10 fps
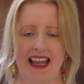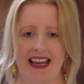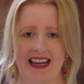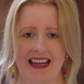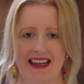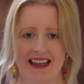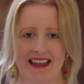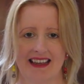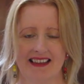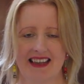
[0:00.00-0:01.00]

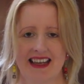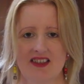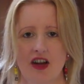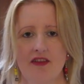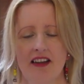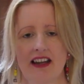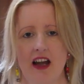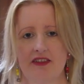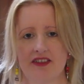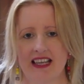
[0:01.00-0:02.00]
and it's not very
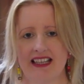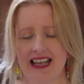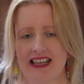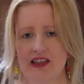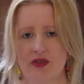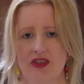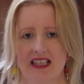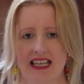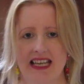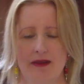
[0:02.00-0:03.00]
often that you
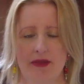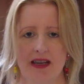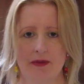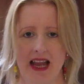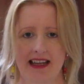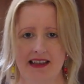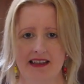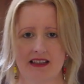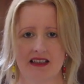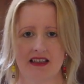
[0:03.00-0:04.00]
see many
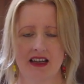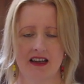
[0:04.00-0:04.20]
patterns